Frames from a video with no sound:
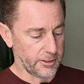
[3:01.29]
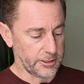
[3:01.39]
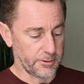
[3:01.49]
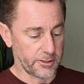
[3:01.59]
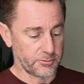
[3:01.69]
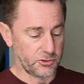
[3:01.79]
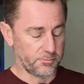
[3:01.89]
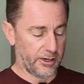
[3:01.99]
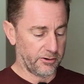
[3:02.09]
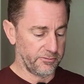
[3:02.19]
He's become too
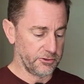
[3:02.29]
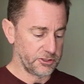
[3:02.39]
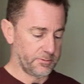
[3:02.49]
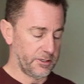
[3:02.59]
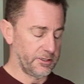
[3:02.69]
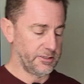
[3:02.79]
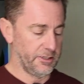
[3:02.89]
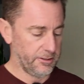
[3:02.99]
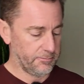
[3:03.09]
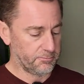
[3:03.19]
powerful just because
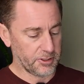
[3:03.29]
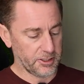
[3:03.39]
he